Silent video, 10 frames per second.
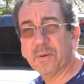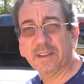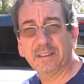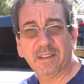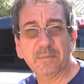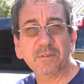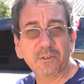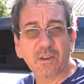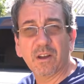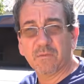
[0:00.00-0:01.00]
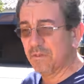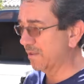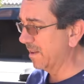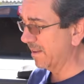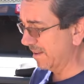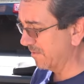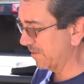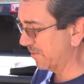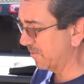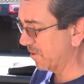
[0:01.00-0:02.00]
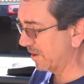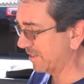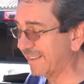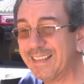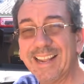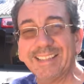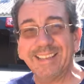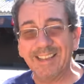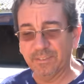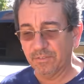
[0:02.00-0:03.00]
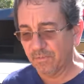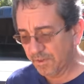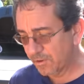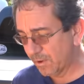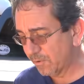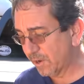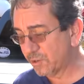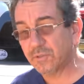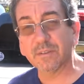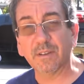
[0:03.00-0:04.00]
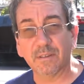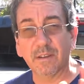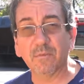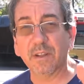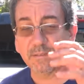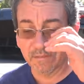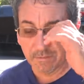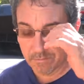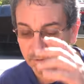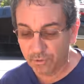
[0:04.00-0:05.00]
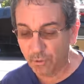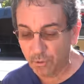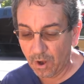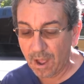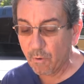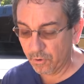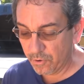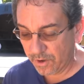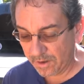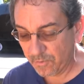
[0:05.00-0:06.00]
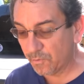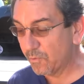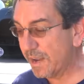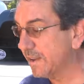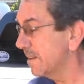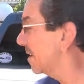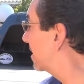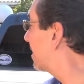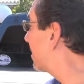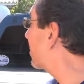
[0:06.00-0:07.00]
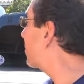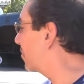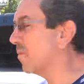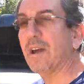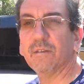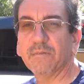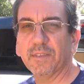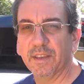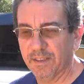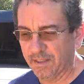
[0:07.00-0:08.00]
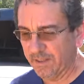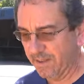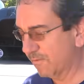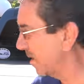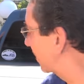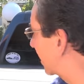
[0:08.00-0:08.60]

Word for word: panel and let me show you how everyth uh, everything works and then at the end of the video I'm gonna uh, I'm gonna show you how you can win one of the uh, one of